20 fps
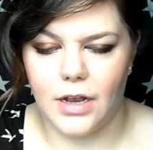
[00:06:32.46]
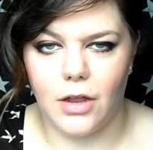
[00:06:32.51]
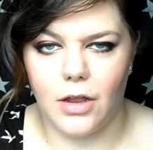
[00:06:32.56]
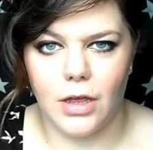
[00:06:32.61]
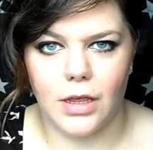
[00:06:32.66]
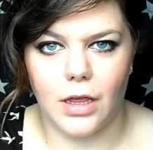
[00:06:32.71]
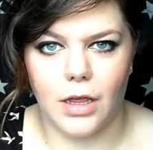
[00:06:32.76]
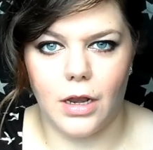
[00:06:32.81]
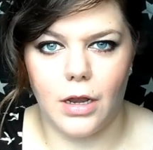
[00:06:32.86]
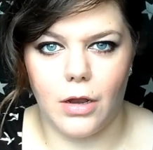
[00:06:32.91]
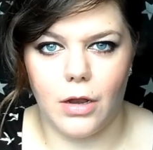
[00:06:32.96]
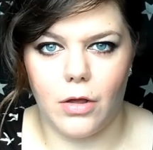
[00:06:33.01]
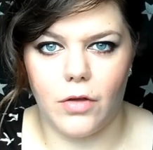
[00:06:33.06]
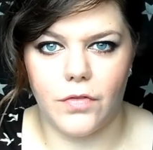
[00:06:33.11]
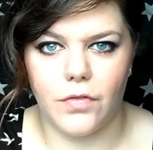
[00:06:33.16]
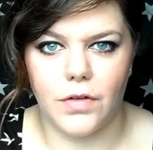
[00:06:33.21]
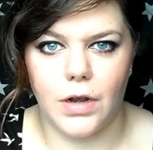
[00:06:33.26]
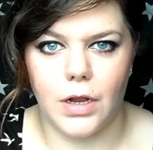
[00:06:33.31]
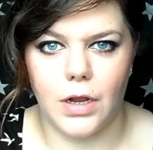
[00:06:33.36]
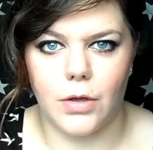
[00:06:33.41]
I like a lot
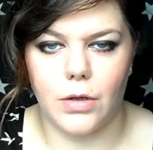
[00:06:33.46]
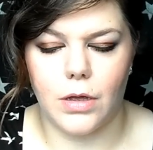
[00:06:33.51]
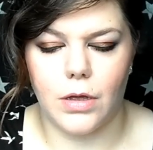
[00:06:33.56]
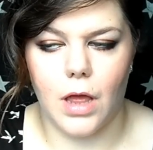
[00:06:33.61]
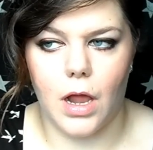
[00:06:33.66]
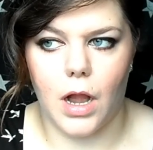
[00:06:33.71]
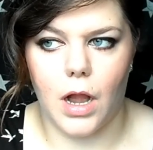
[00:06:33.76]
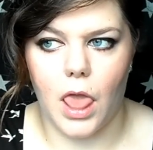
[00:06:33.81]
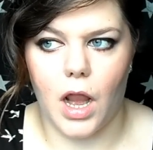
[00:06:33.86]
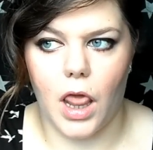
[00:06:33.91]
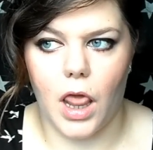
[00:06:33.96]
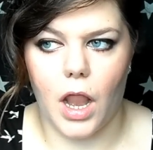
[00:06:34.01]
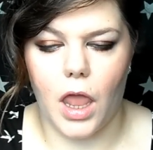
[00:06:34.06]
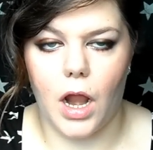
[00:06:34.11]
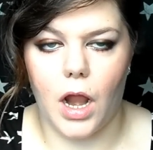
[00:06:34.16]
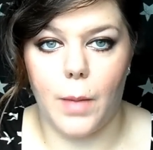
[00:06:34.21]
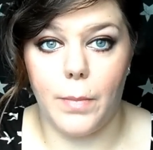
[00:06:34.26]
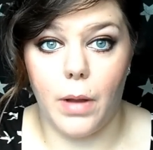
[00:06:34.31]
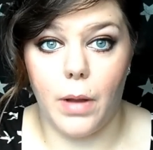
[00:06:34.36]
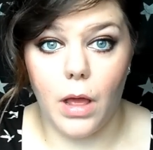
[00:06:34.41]
of clo- uh, blah, blah,
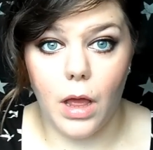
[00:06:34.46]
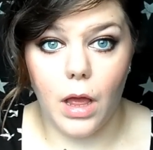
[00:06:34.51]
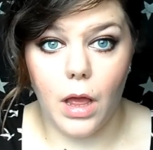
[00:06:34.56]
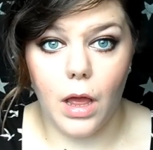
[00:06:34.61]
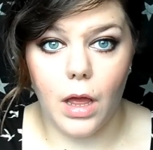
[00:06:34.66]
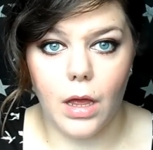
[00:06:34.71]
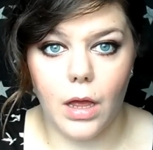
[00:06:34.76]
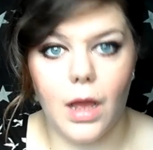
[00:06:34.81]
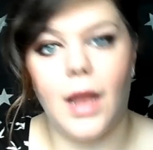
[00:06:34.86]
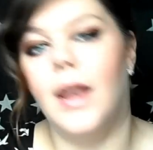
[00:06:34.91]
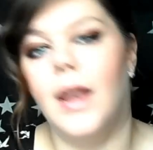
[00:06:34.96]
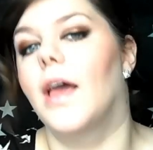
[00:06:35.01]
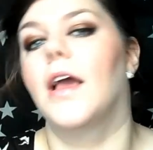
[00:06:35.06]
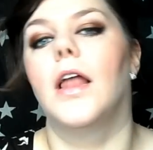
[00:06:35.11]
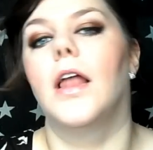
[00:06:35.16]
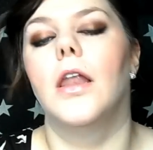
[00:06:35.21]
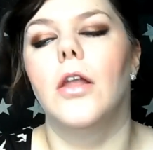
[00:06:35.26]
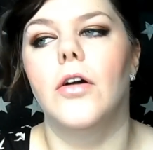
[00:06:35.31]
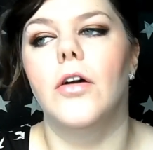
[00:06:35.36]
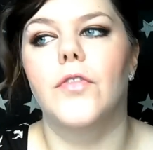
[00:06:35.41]
blah, blah. I
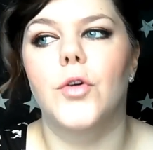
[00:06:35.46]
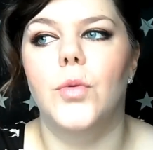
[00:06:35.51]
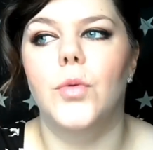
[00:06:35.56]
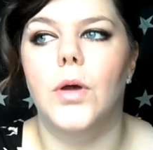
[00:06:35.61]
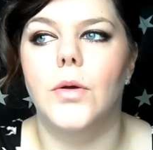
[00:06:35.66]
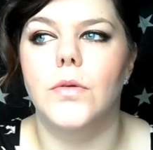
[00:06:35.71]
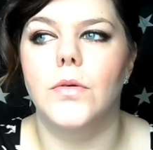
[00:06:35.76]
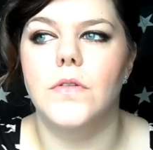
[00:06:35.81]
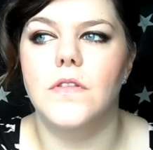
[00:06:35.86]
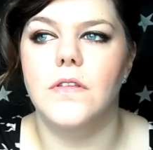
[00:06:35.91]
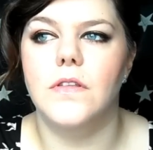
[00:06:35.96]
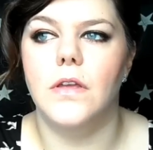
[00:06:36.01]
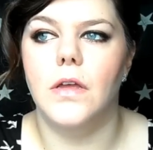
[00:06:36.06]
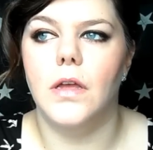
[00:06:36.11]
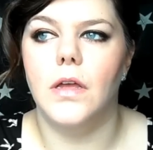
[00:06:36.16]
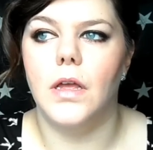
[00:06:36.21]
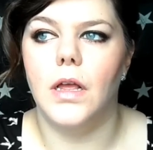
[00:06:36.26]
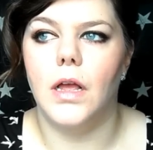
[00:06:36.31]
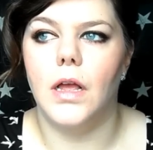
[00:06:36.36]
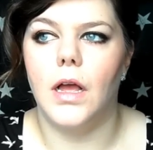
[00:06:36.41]
like a lot of quotes.
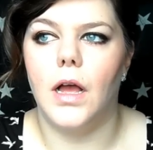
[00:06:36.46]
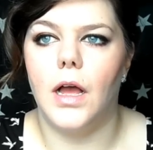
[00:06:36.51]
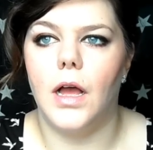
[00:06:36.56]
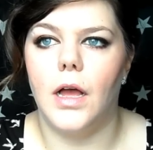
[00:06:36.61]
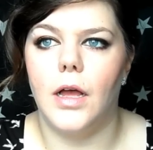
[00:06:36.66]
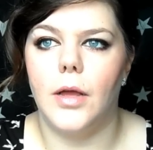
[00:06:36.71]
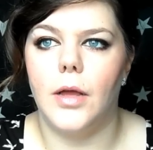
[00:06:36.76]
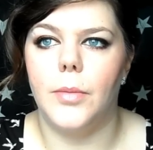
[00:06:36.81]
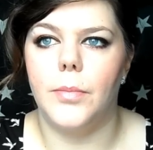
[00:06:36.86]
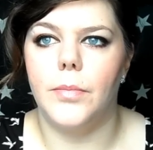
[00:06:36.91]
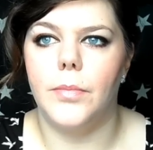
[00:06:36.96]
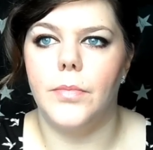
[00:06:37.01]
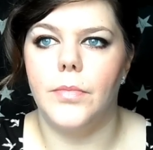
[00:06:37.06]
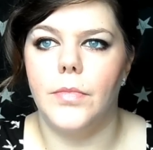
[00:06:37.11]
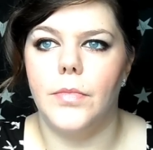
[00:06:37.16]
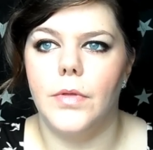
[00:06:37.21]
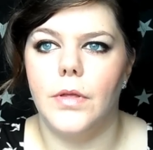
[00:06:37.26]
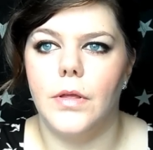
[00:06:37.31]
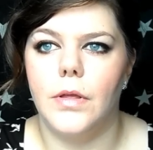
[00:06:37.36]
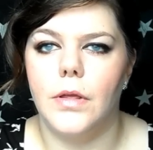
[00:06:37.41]
Um,
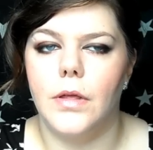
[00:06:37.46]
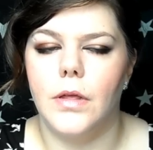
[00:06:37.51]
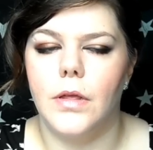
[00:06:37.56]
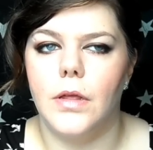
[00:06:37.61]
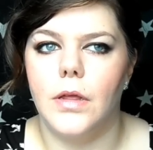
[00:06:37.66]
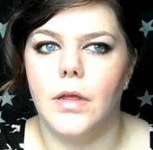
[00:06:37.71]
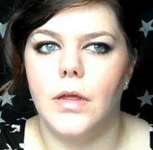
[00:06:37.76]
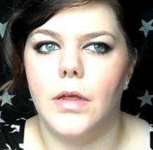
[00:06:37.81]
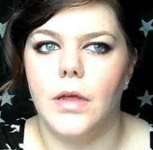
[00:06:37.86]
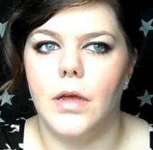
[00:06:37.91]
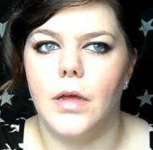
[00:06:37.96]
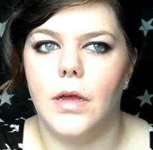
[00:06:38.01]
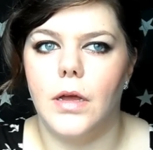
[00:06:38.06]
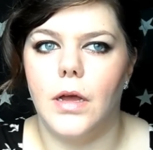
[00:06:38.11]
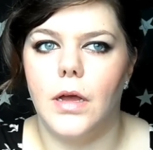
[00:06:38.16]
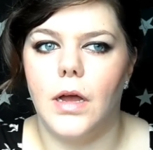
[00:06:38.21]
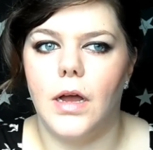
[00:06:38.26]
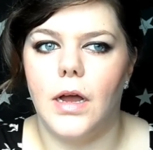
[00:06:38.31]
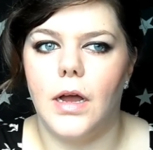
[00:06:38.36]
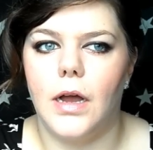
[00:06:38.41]

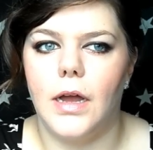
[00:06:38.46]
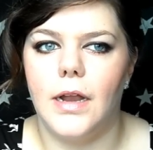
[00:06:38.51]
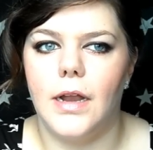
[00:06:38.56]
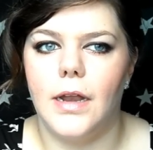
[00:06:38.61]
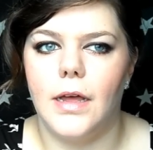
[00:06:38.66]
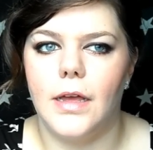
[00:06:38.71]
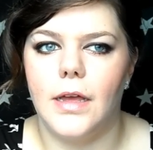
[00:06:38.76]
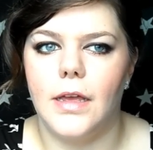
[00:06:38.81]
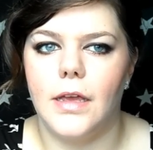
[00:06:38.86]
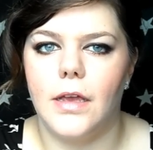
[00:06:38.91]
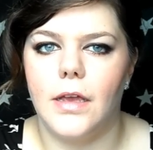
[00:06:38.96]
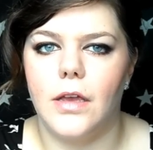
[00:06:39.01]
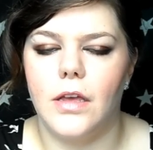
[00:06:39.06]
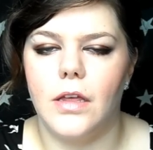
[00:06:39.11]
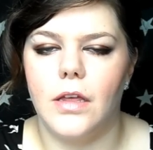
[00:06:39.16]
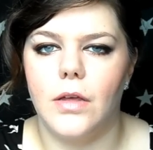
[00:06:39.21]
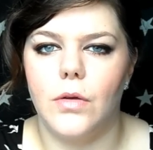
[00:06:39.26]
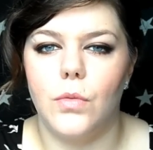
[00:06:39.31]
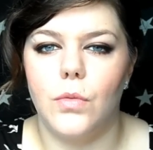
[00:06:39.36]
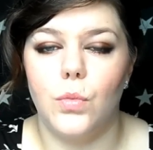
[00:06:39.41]
I like,
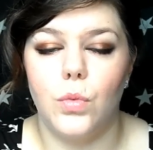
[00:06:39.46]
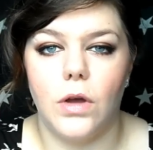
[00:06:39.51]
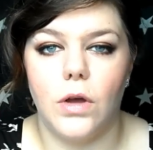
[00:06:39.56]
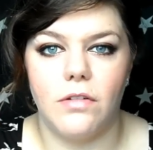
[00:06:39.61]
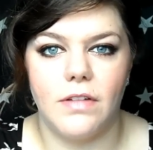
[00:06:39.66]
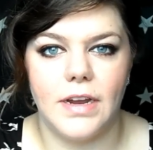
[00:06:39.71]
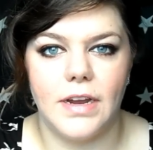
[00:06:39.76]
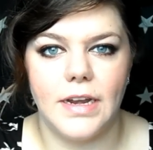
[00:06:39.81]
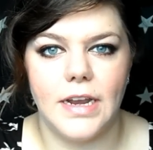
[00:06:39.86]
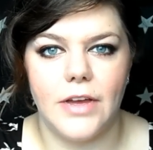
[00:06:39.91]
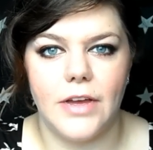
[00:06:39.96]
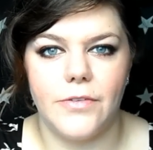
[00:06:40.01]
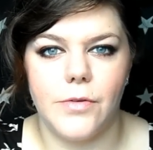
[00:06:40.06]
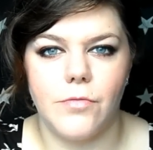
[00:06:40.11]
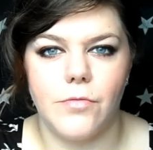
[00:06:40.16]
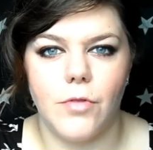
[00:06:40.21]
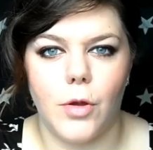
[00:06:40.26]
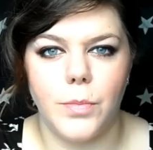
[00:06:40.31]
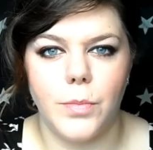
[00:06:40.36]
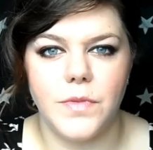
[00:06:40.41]
worry
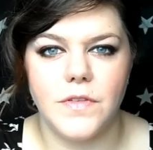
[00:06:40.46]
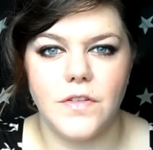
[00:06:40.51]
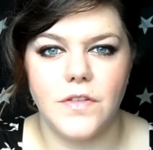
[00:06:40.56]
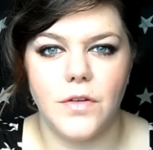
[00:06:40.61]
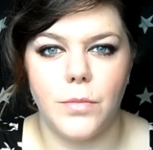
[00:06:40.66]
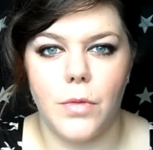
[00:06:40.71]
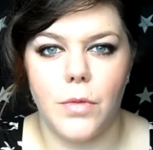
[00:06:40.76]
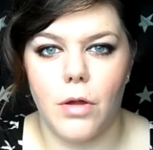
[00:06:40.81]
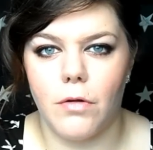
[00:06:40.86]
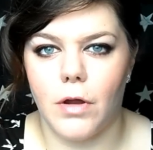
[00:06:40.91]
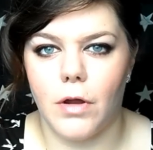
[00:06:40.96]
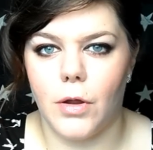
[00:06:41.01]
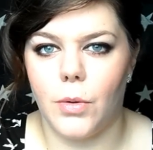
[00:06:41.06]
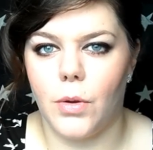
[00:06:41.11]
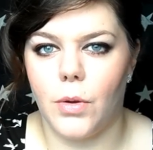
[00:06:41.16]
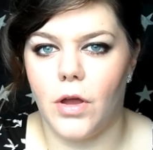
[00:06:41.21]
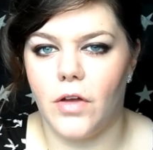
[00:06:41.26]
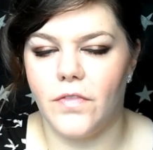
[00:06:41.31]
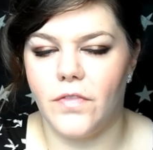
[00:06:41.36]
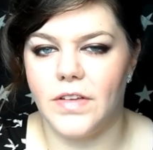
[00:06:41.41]
never robs
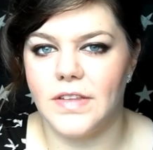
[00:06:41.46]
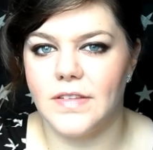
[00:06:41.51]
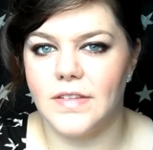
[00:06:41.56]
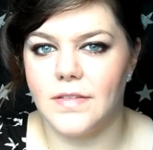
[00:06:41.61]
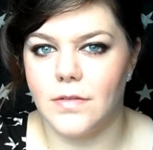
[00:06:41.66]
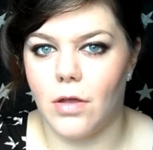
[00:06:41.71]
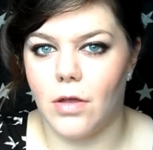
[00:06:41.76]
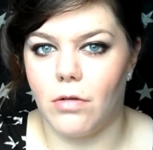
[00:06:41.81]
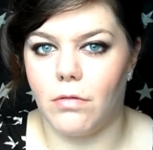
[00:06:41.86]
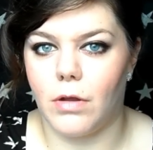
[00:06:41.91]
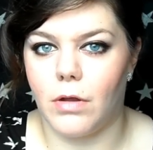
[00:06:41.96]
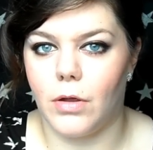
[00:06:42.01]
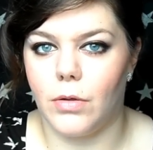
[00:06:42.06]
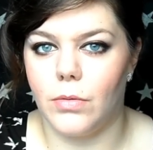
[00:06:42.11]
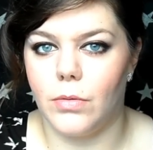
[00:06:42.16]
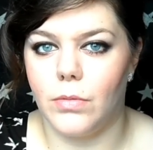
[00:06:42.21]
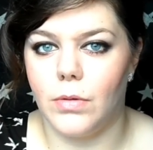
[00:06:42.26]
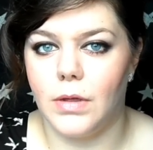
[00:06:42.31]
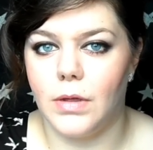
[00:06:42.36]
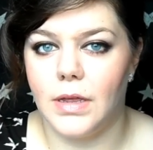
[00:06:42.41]
tomorrow of its
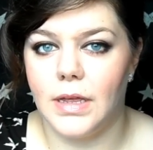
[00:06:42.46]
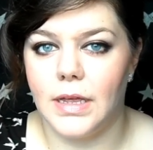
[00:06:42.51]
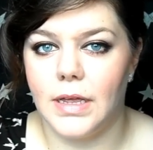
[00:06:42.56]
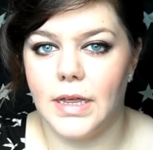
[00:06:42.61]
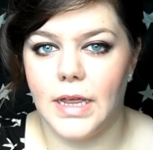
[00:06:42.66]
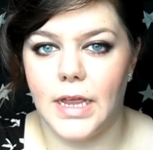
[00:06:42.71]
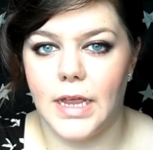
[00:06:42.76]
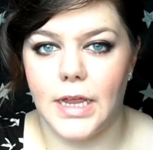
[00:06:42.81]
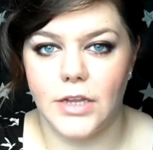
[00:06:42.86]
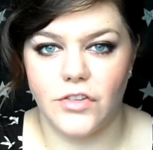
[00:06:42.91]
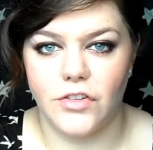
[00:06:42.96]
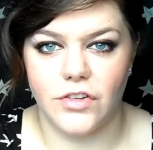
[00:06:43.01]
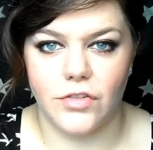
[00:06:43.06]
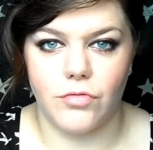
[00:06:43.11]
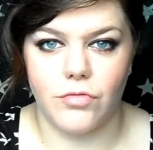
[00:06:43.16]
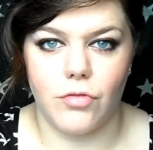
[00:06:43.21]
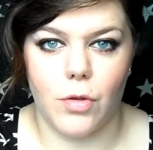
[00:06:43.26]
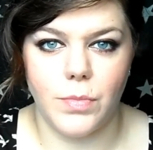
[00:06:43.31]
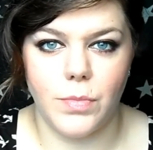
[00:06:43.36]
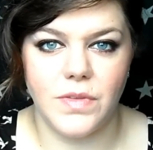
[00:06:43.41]
sorrow, it
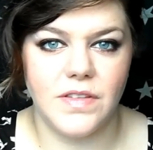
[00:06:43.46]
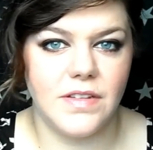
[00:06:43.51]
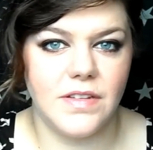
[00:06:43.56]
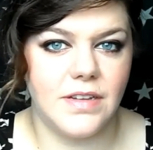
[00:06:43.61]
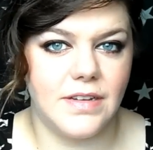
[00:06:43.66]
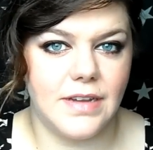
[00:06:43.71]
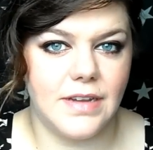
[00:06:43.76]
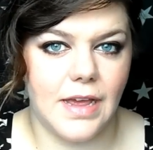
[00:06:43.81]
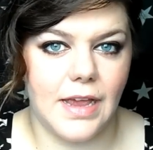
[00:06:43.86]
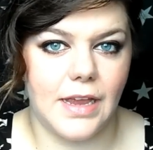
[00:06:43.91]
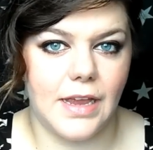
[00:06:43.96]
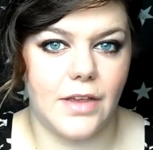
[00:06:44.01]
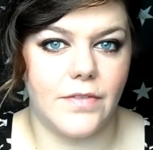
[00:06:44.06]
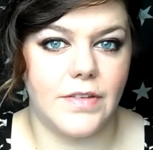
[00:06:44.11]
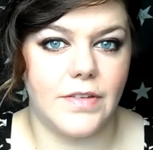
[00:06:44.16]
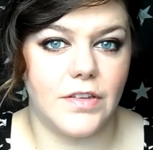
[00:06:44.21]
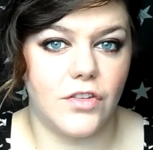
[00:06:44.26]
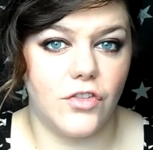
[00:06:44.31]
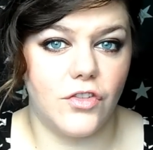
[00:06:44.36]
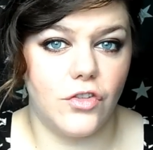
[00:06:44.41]
just robs today
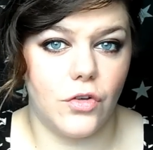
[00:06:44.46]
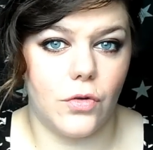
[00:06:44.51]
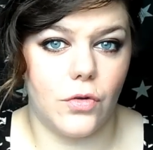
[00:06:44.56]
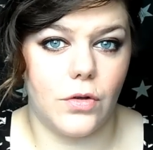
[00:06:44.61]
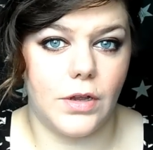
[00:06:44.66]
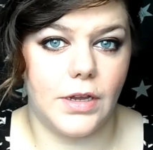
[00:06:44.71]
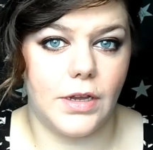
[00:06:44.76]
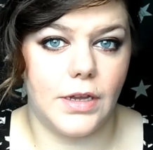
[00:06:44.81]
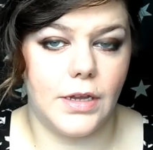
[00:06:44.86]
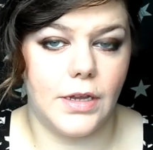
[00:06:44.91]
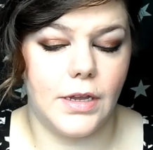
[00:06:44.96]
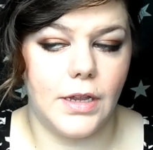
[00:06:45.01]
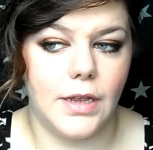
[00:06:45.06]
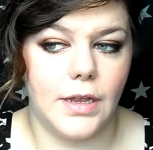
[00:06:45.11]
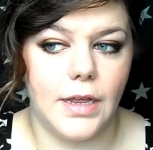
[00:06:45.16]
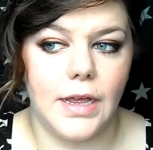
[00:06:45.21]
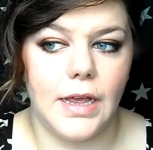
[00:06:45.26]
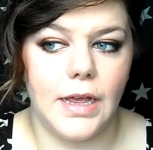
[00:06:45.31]
of its joy.